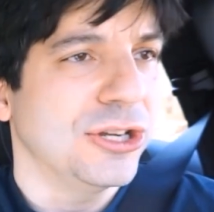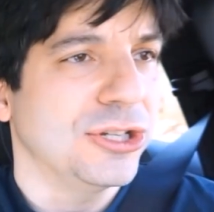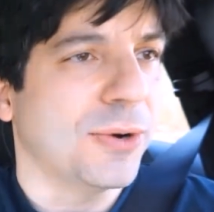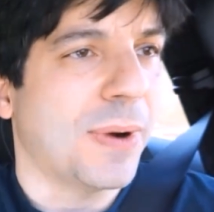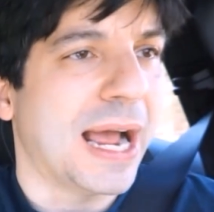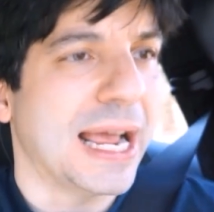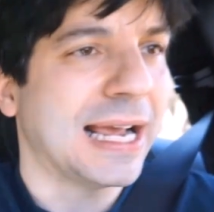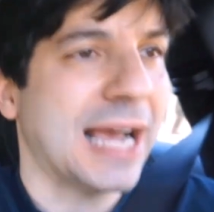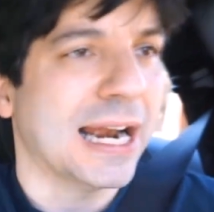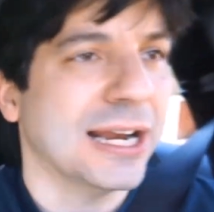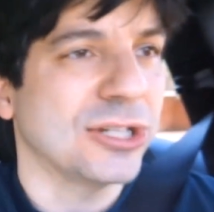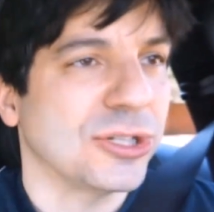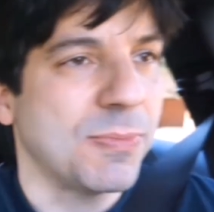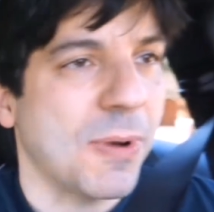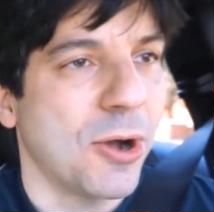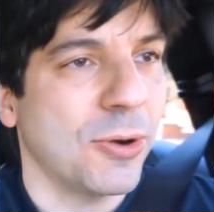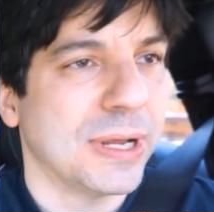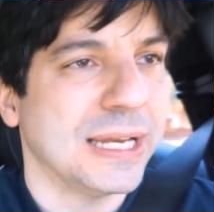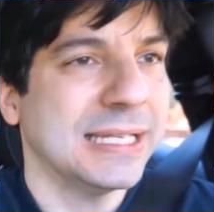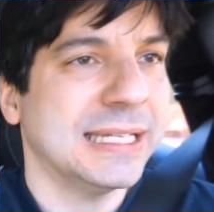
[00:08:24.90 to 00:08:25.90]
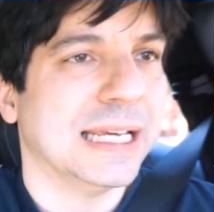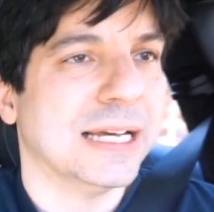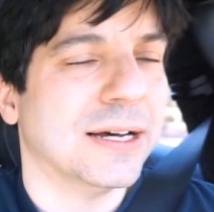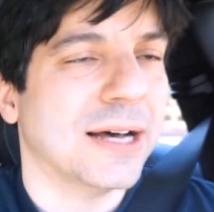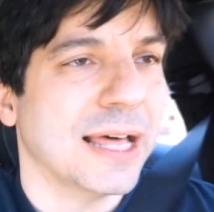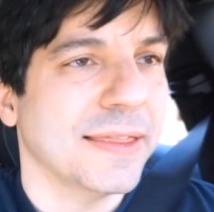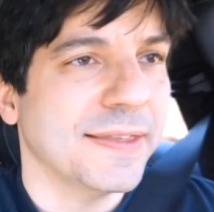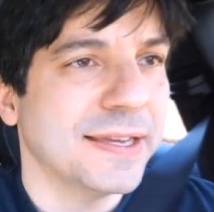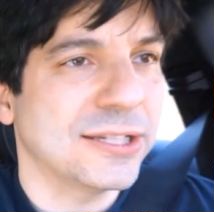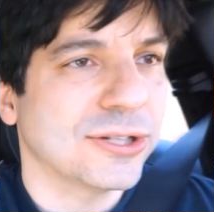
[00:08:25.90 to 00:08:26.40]
So I got a smoking deal
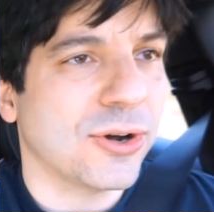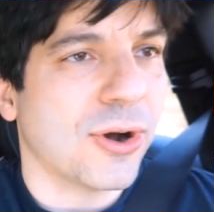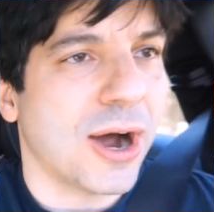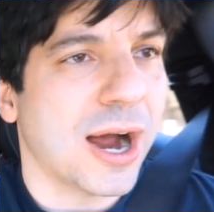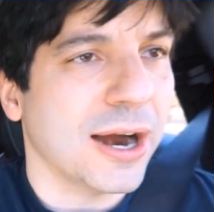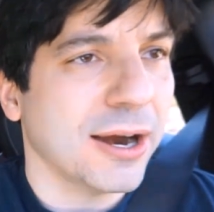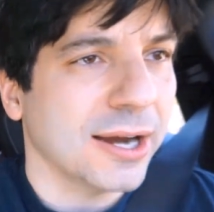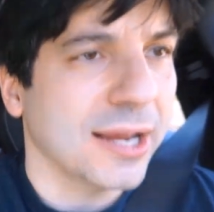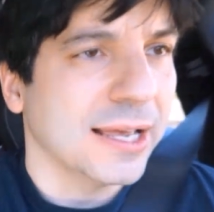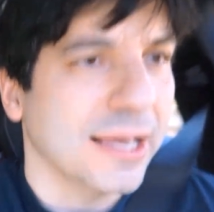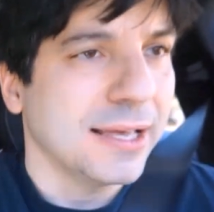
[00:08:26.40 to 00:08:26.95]
on this car.